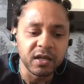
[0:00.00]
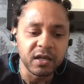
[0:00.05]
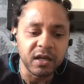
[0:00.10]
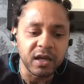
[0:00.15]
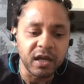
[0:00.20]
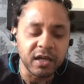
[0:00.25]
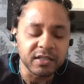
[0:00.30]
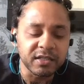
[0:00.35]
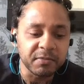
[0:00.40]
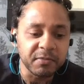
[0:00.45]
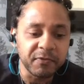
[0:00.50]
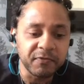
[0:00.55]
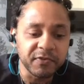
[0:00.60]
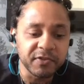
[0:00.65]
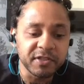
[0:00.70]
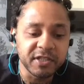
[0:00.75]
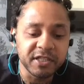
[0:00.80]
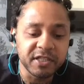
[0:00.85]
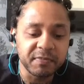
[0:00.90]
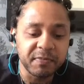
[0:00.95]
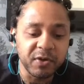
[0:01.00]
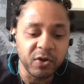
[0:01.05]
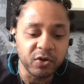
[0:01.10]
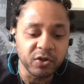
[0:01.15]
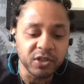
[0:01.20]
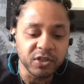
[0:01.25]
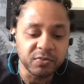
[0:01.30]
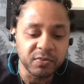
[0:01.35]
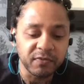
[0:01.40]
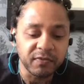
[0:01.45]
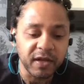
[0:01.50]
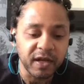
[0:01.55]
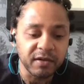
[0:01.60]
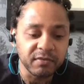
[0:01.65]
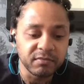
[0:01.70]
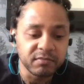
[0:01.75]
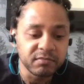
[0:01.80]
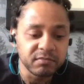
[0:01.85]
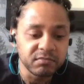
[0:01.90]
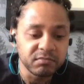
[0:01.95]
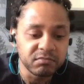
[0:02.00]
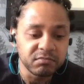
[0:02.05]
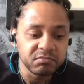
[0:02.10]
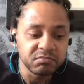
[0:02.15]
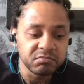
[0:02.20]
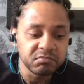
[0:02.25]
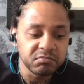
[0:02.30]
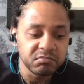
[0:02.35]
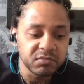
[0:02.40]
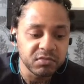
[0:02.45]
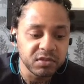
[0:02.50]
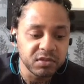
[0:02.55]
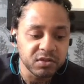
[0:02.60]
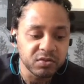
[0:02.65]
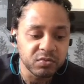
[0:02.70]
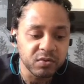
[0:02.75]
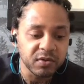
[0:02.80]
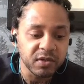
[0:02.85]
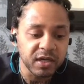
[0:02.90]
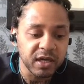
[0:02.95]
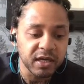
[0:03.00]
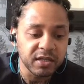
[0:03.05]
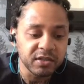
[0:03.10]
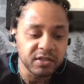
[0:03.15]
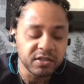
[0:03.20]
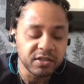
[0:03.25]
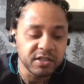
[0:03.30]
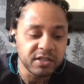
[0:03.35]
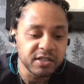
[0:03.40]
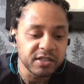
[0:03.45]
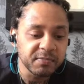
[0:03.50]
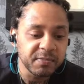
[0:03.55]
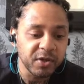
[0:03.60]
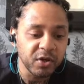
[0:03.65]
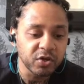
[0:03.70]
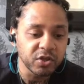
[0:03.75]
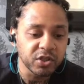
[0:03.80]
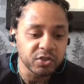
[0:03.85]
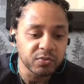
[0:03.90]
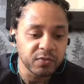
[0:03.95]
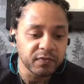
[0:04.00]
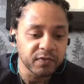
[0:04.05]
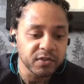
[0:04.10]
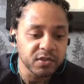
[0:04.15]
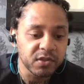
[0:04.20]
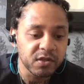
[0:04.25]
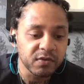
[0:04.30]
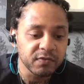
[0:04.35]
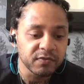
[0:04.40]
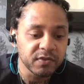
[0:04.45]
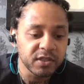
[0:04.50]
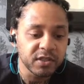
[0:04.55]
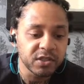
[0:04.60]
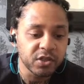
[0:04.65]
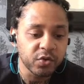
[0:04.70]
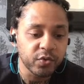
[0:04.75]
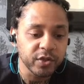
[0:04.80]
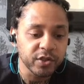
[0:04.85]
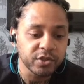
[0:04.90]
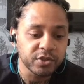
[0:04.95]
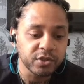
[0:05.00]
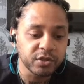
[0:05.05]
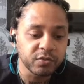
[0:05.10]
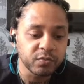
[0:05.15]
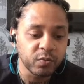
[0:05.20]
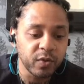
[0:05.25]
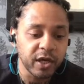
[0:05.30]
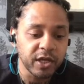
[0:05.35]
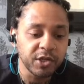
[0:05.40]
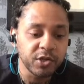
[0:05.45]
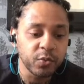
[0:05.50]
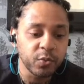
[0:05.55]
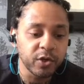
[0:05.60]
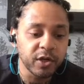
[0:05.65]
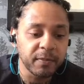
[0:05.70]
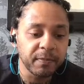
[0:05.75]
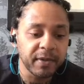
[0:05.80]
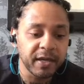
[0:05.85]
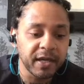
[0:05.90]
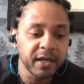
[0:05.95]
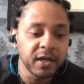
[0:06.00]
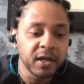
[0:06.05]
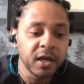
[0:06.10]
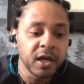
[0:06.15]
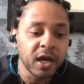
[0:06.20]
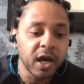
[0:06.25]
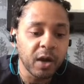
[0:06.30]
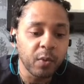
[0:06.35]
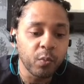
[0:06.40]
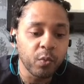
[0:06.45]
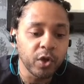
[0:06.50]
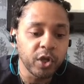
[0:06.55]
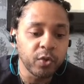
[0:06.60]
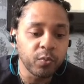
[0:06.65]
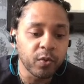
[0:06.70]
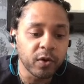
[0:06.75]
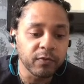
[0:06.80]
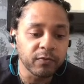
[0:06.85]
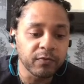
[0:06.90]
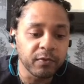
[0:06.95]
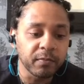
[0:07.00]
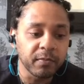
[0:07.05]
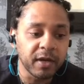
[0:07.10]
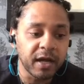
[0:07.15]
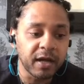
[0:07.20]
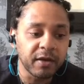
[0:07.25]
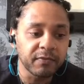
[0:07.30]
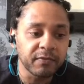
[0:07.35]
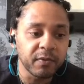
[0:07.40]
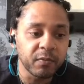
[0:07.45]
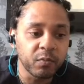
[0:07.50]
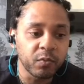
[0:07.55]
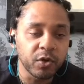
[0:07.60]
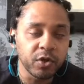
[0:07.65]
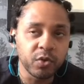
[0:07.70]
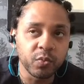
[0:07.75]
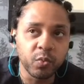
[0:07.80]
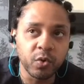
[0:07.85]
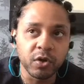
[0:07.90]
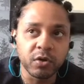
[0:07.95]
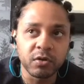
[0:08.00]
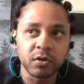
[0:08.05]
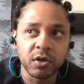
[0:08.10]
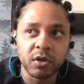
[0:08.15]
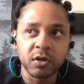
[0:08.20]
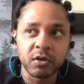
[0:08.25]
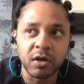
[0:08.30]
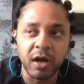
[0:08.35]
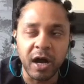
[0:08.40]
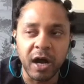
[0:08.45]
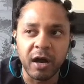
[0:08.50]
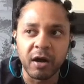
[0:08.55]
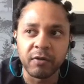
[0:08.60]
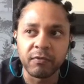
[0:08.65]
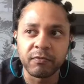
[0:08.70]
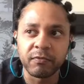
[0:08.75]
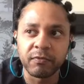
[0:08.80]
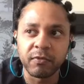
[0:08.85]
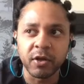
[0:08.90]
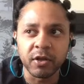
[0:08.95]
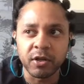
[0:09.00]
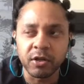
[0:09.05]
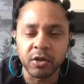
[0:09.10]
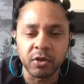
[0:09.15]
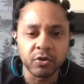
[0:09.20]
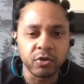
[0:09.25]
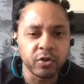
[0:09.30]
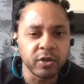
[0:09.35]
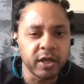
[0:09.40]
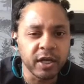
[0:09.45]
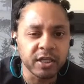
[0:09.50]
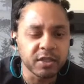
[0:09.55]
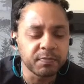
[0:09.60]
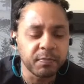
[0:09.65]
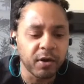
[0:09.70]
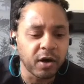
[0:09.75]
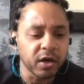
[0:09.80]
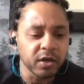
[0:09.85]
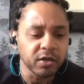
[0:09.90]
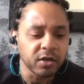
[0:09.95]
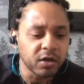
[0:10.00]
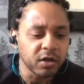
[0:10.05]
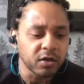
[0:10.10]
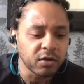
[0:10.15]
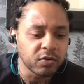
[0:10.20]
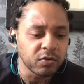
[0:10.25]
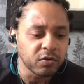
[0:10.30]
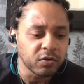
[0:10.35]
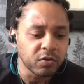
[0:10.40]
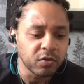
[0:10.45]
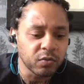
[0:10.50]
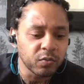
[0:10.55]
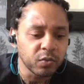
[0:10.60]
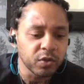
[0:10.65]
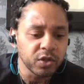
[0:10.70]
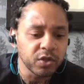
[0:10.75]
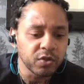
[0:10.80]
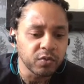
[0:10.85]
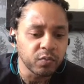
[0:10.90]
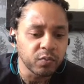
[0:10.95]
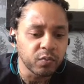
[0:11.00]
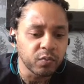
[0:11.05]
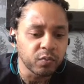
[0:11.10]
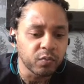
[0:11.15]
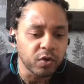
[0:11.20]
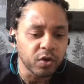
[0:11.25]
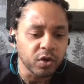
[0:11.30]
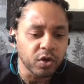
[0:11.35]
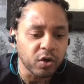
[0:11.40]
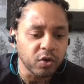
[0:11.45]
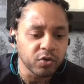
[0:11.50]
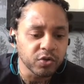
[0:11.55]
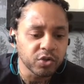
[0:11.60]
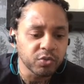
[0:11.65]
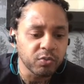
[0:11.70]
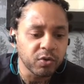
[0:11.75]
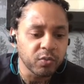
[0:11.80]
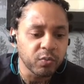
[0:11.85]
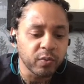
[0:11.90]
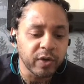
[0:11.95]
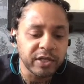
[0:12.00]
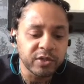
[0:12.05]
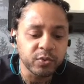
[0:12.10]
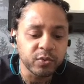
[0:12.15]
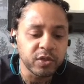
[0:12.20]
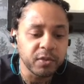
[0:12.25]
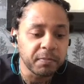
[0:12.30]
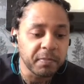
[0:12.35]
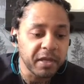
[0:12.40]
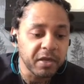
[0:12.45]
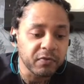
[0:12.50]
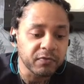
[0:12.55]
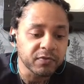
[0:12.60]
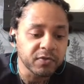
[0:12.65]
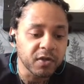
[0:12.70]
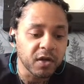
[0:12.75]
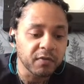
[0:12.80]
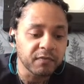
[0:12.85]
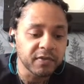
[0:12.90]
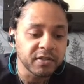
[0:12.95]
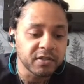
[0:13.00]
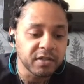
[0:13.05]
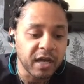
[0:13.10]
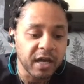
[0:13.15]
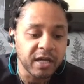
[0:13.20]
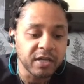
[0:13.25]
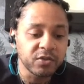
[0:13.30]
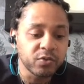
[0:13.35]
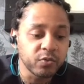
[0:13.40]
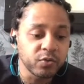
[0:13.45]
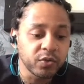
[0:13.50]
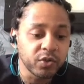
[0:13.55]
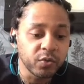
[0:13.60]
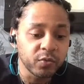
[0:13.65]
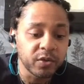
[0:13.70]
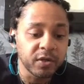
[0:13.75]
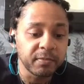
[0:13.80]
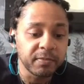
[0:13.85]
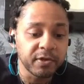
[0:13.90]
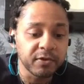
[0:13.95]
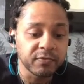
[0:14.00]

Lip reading: some of you need to be honest with that, is what I'm getting. You need to be honest with yourself. You need to question where you want to be and what you want from life and what you want out of, I don't know, your next partner, or what goals you want. Where do you want to be of service? How do you want to be of